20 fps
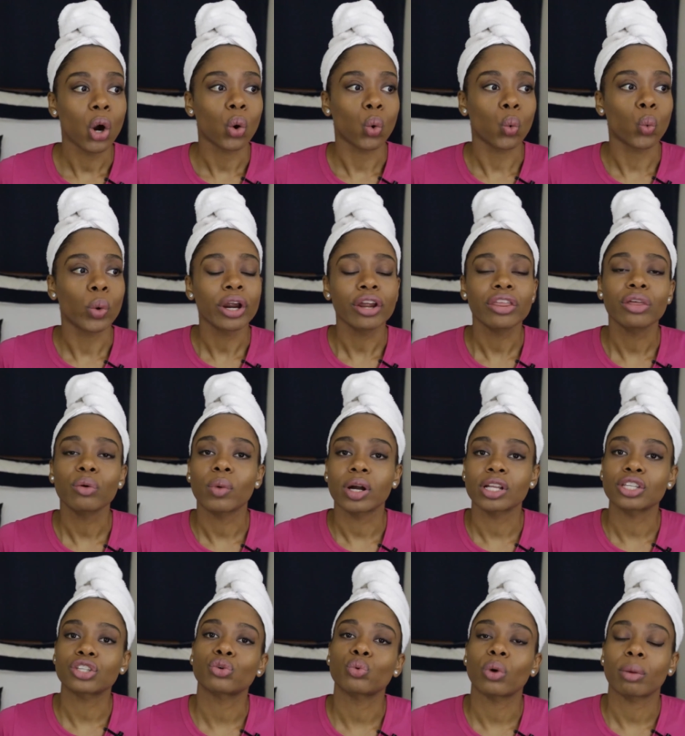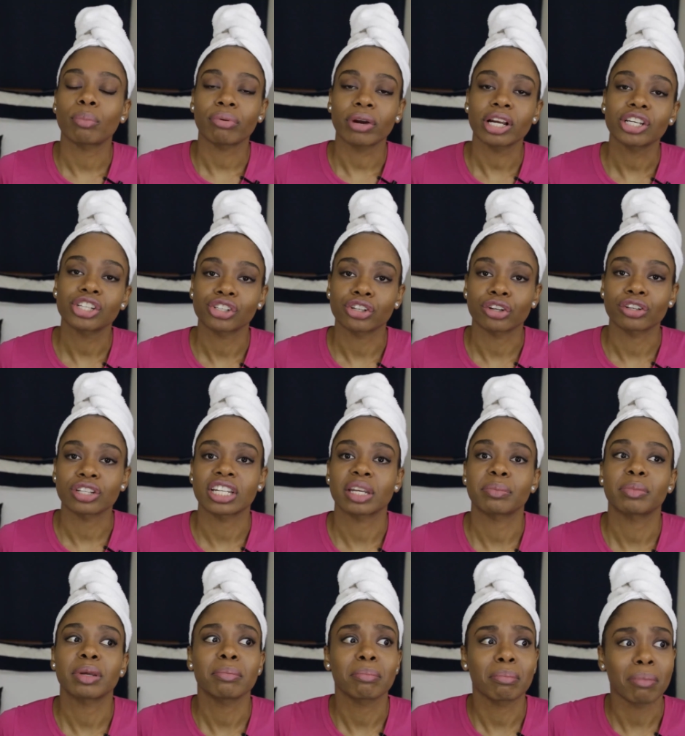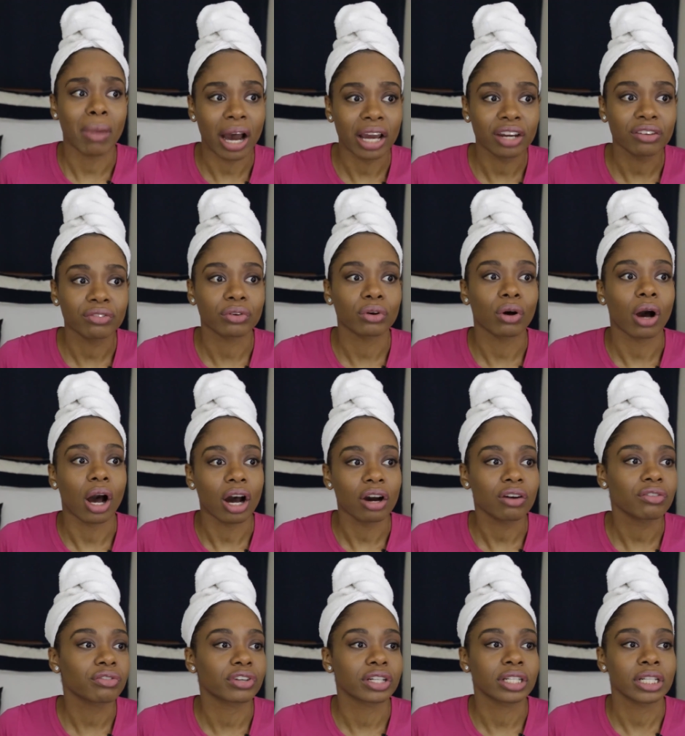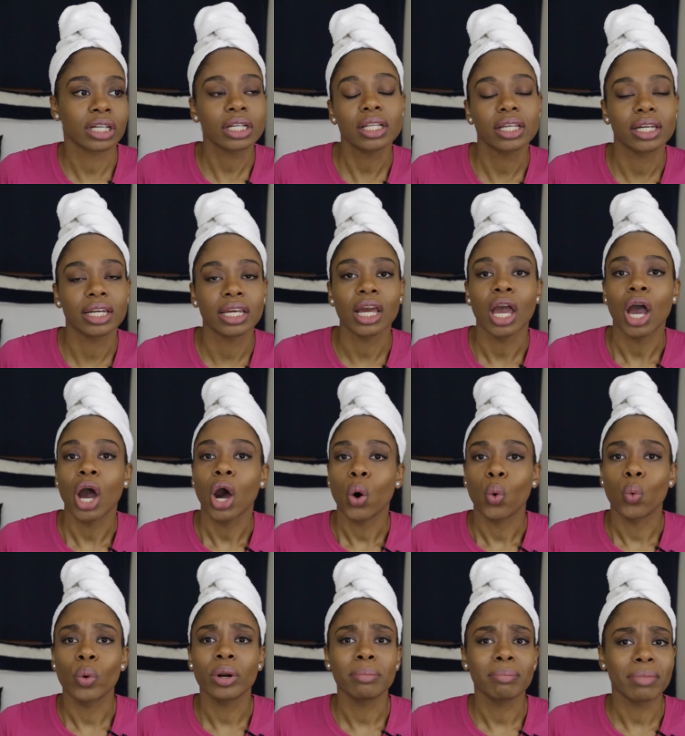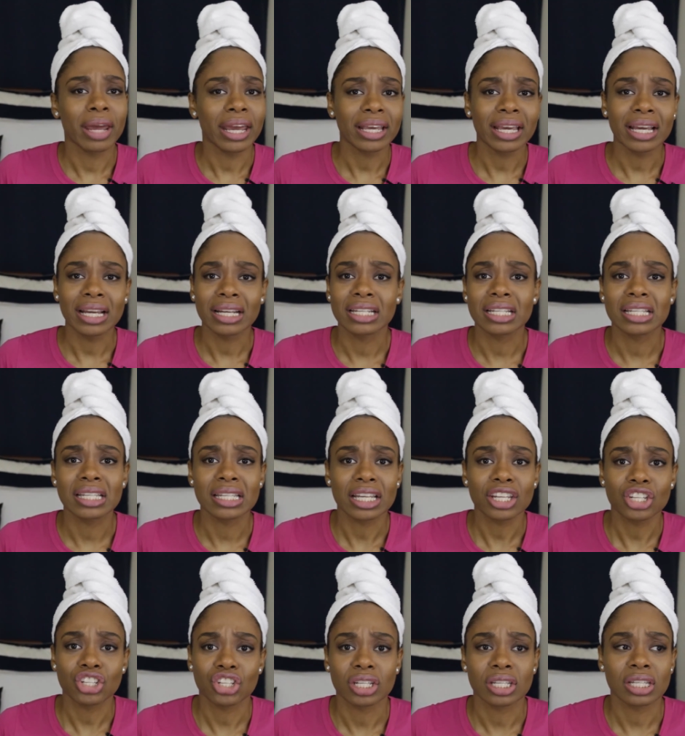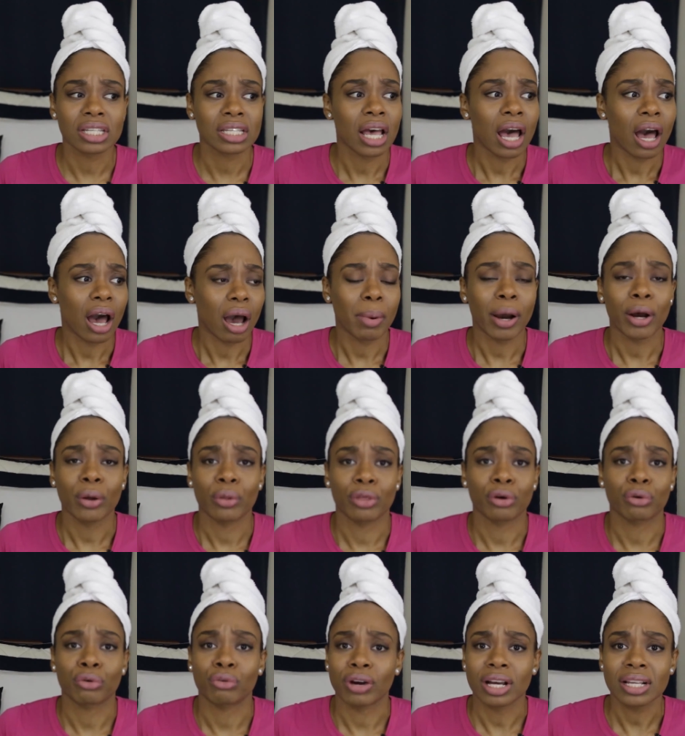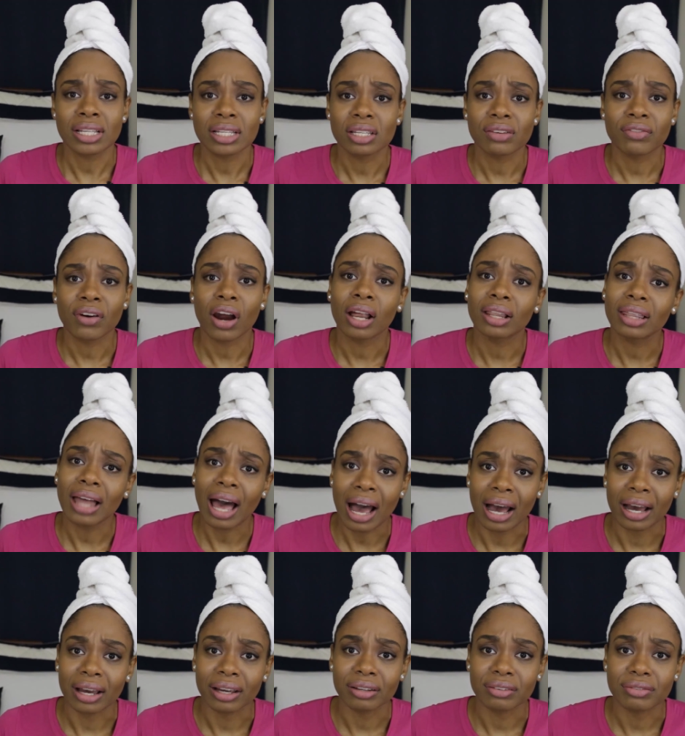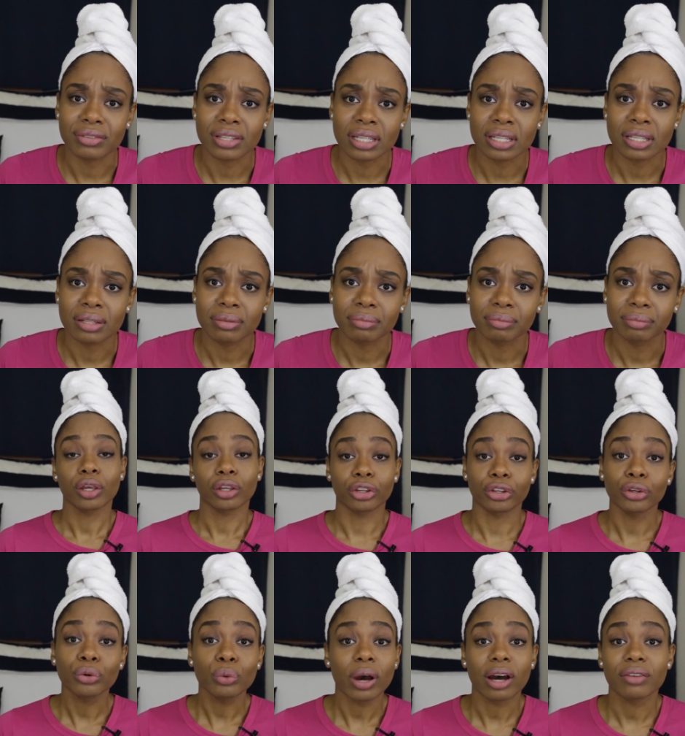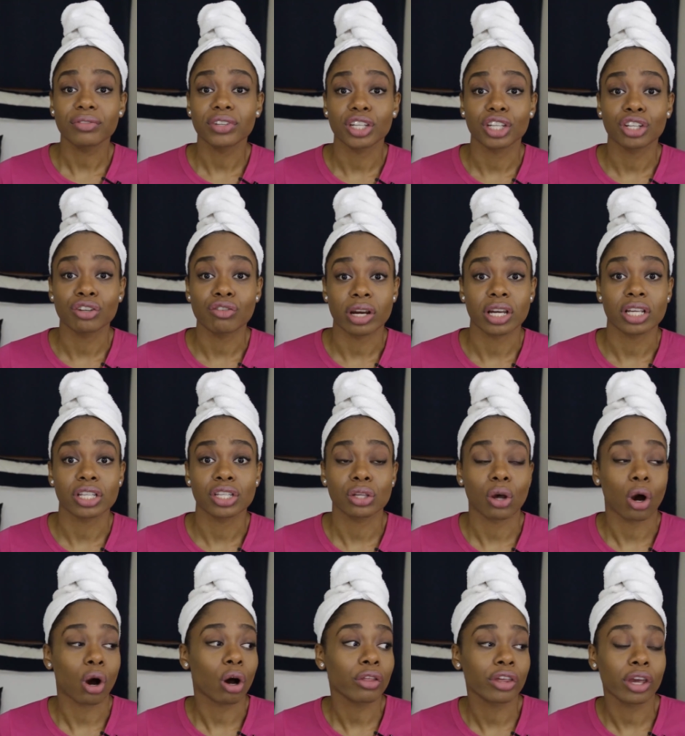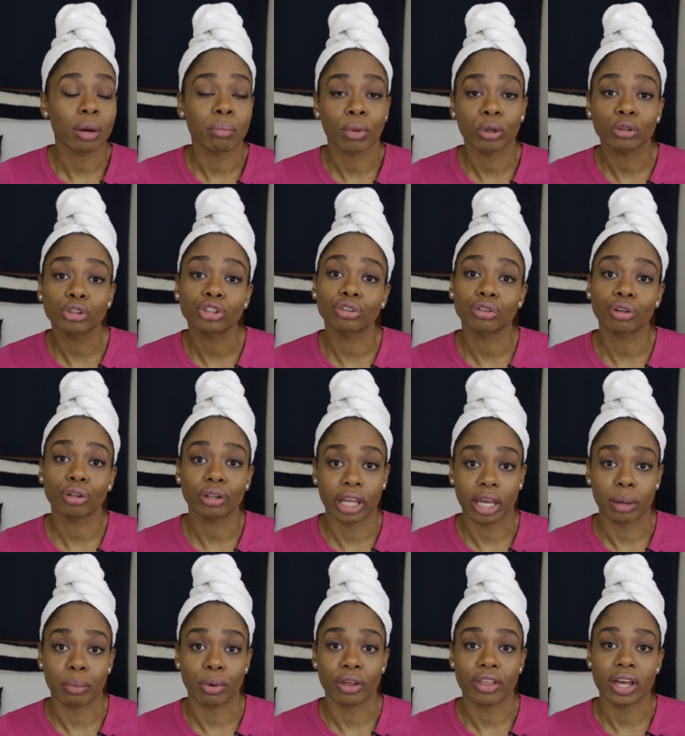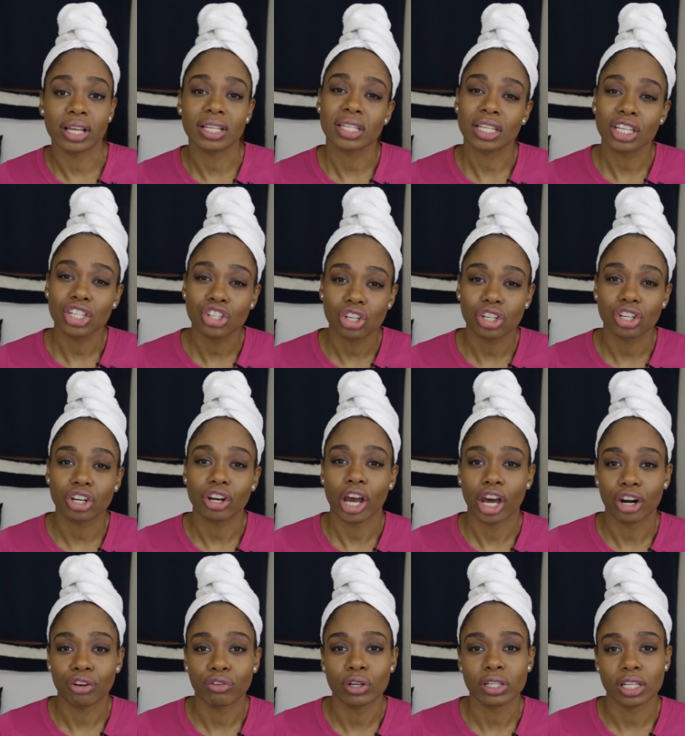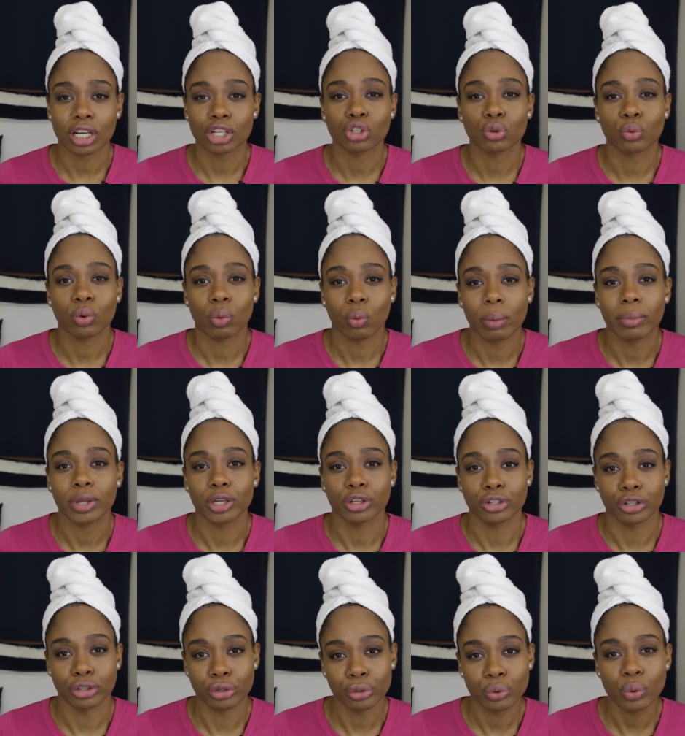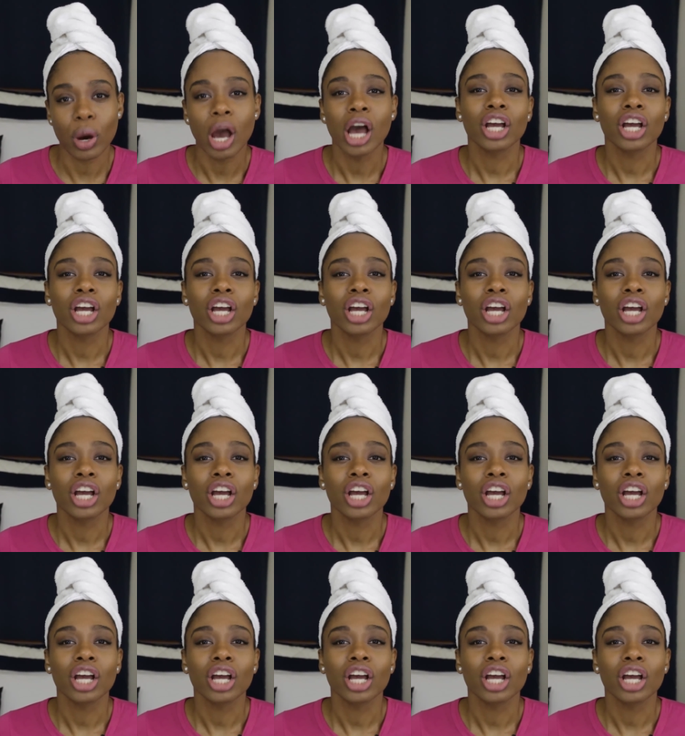We're the ones who are pressured to be mindful of fertility when making decisions about the rest of our lives. You have to erase all the emotional labor that cisgender heterosexual women do